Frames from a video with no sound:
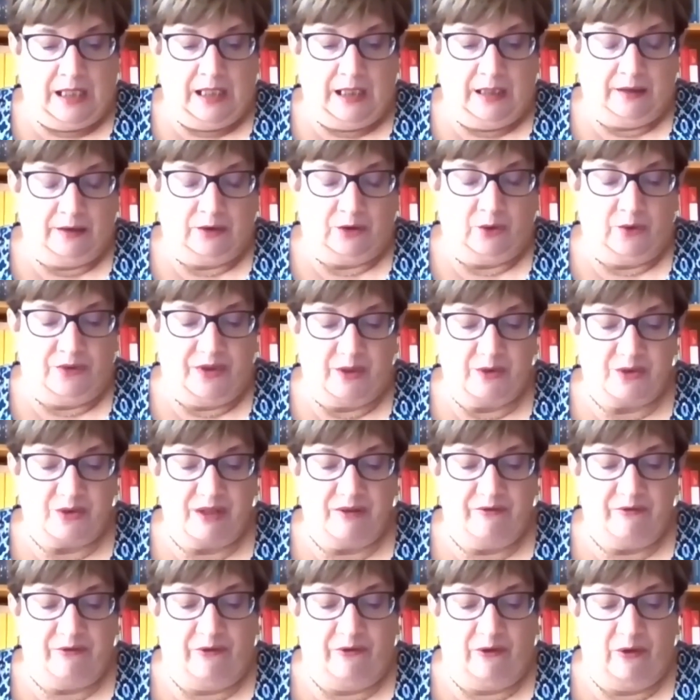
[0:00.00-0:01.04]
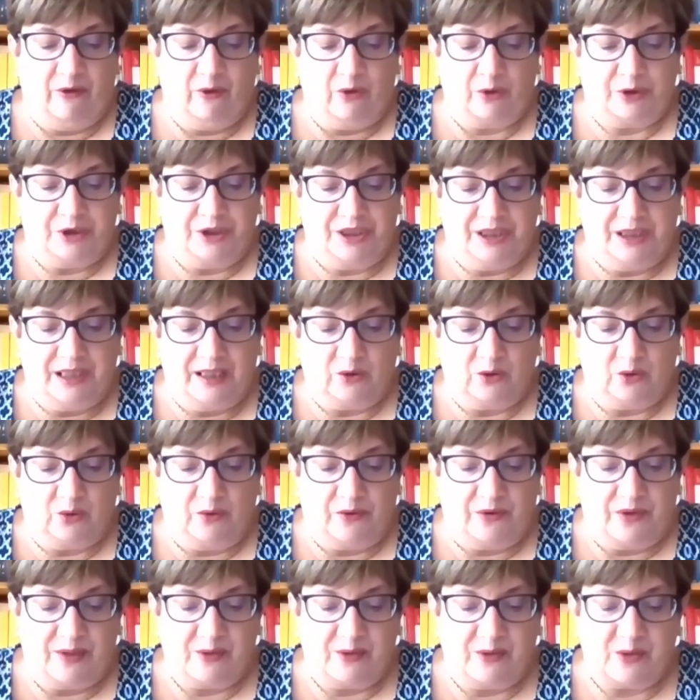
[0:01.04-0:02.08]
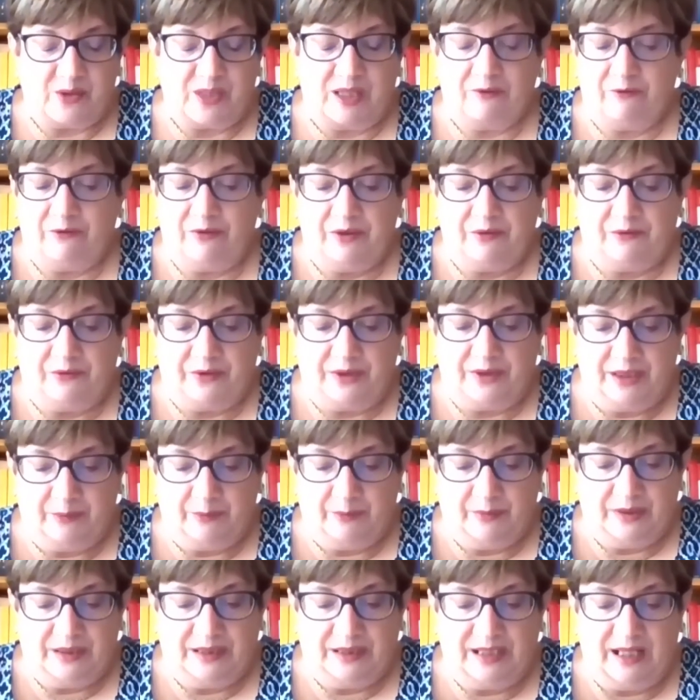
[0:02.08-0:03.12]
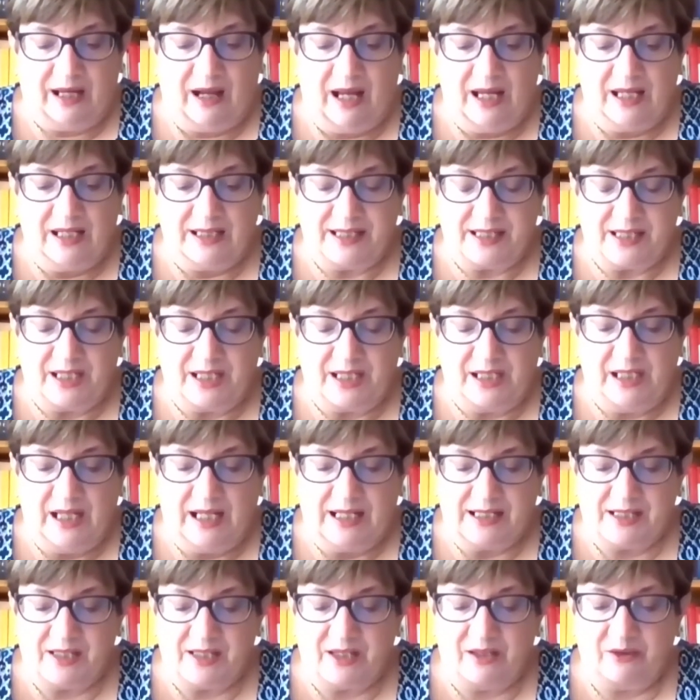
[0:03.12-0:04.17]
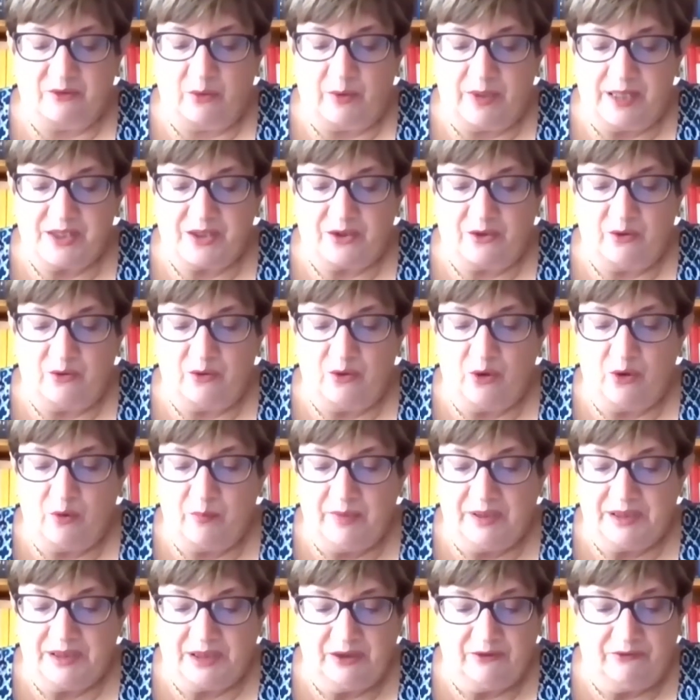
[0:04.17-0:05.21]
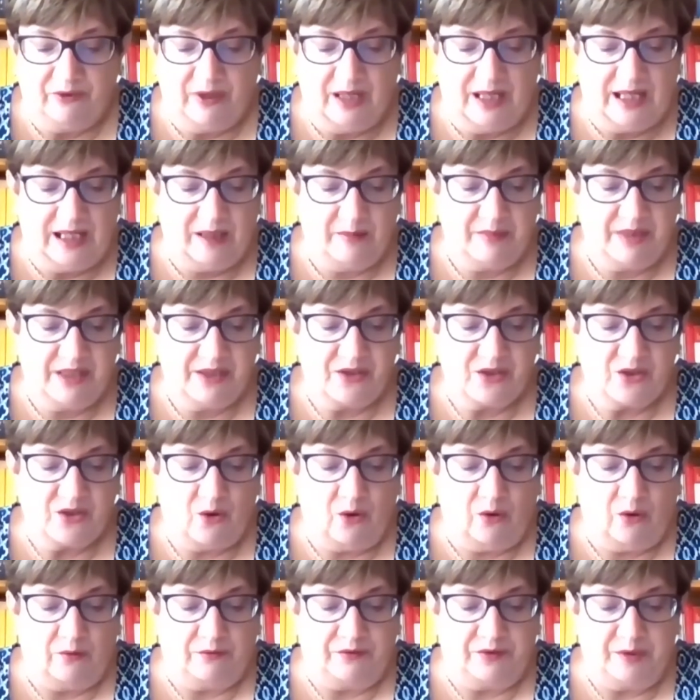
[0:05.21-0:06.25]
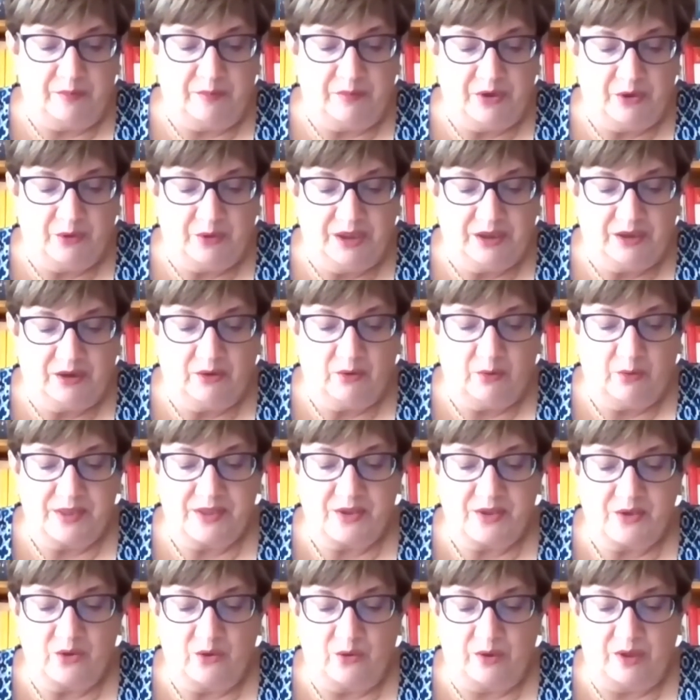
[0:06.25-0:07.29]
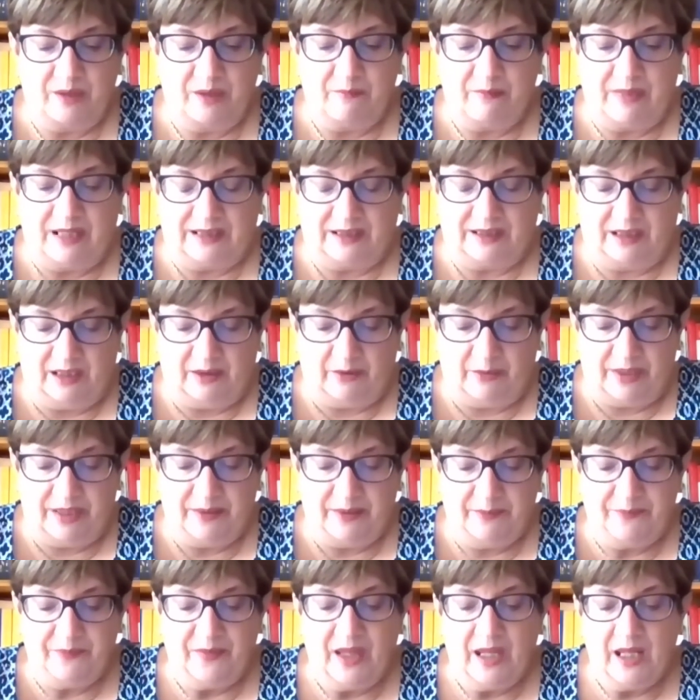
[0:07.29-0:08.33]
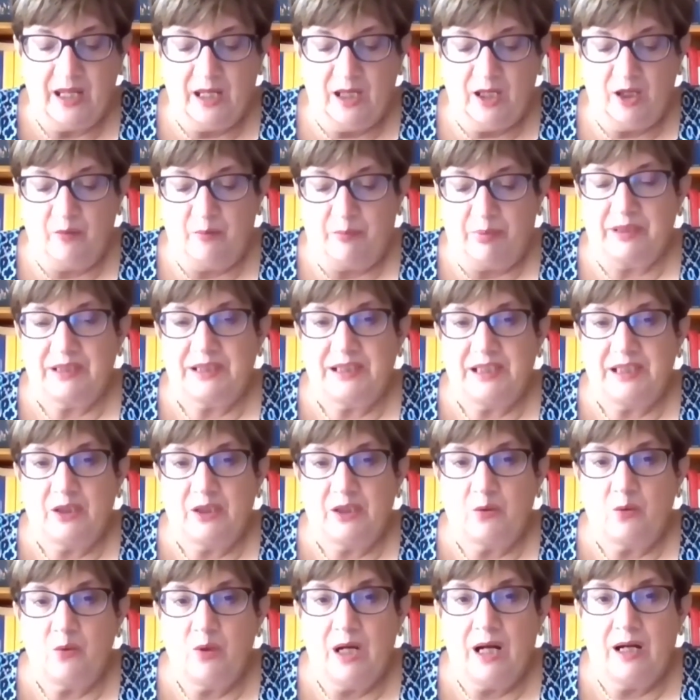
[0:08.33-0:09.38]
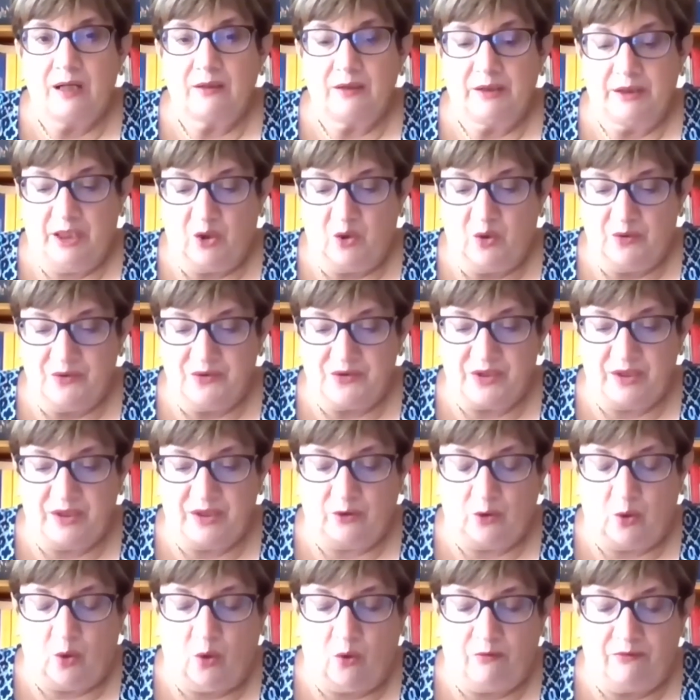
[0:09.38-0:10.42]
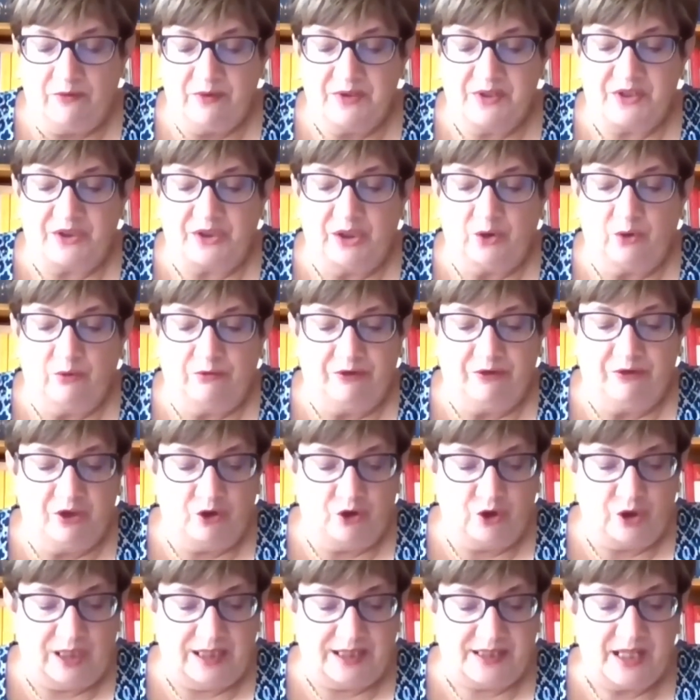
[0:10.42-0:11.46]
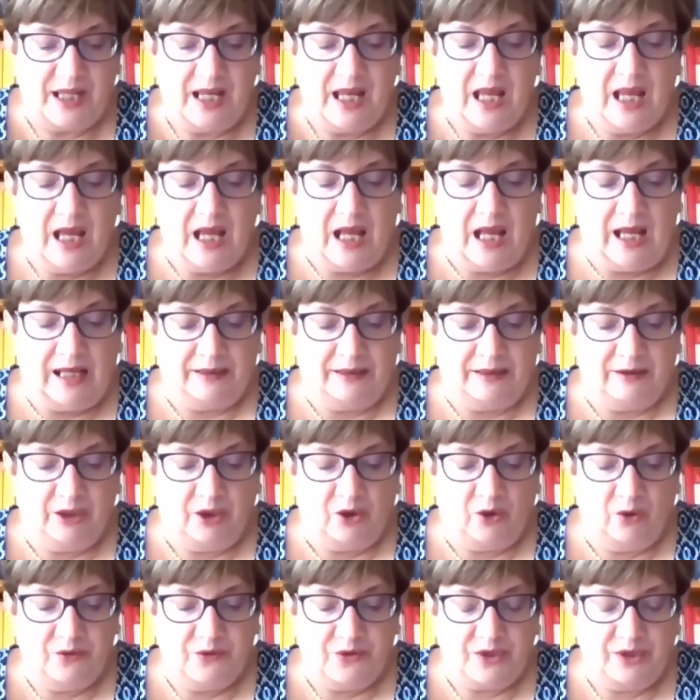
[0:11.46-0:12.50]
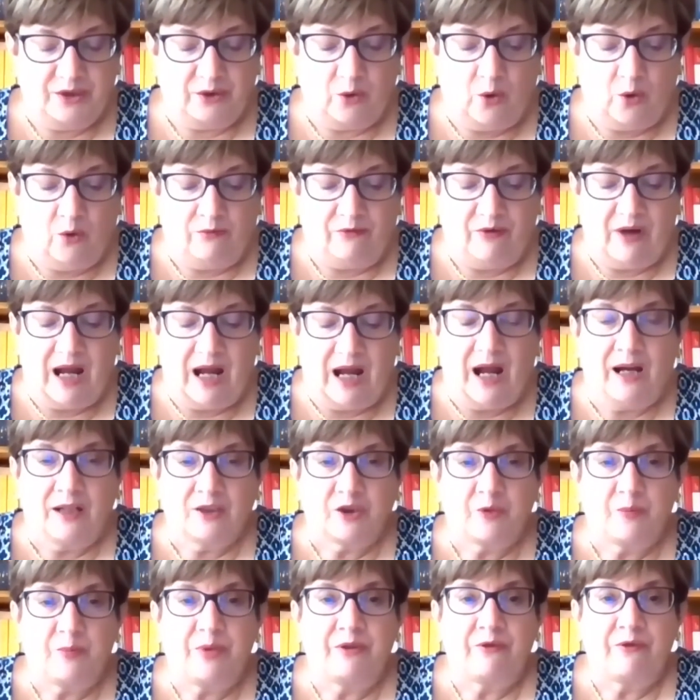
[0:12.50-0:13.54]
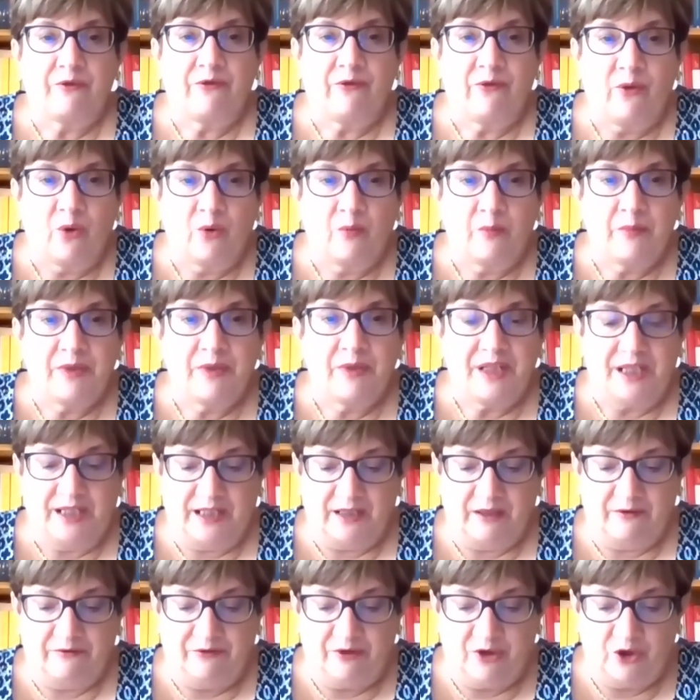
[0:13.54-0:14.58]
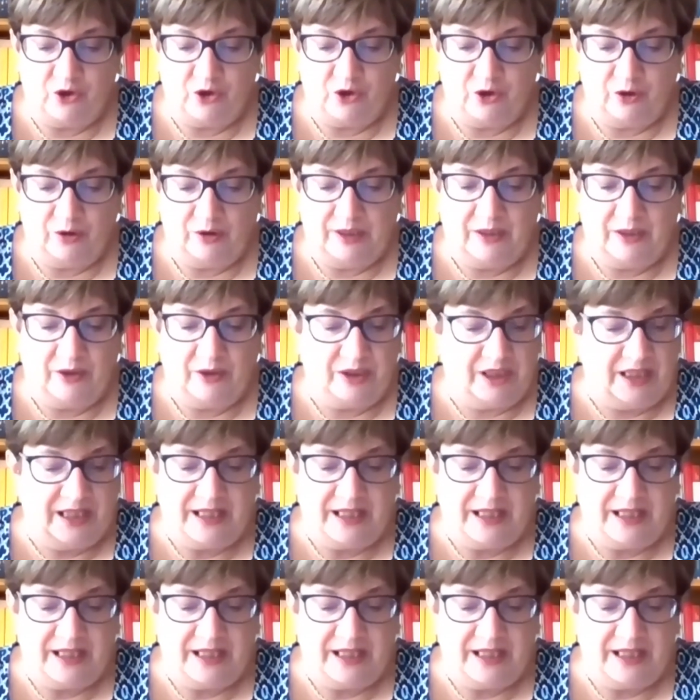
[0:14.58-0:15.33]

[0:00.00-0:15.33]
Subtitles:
In 2014 and 2015, the ILC has addressed the normative elements of the immunity ratione materiae, in particular the concept of state officials and the concept of how to perform in an official